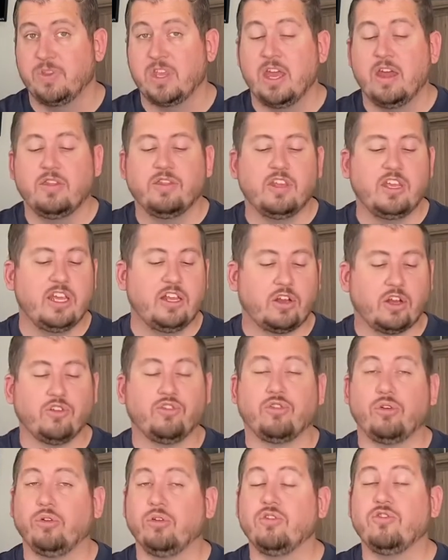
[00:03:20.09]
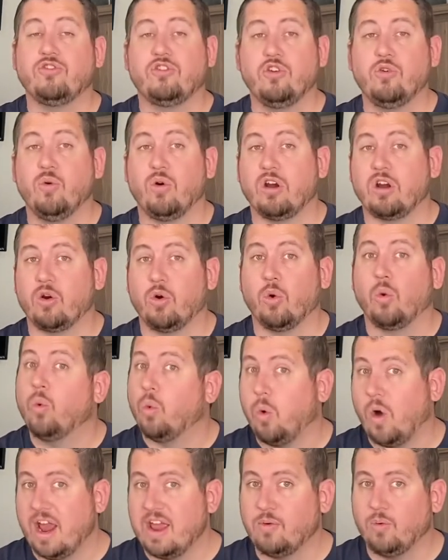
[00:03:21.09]
The controllers do work
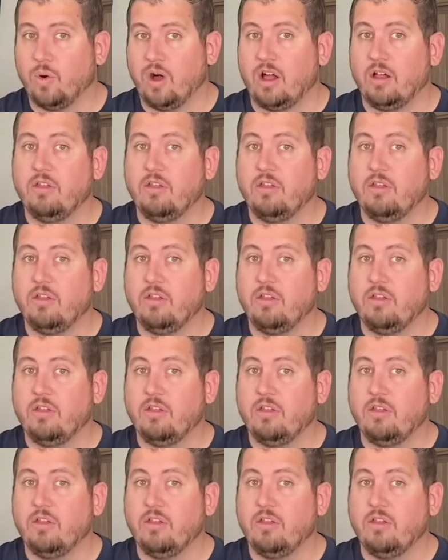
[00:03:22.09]
quite well.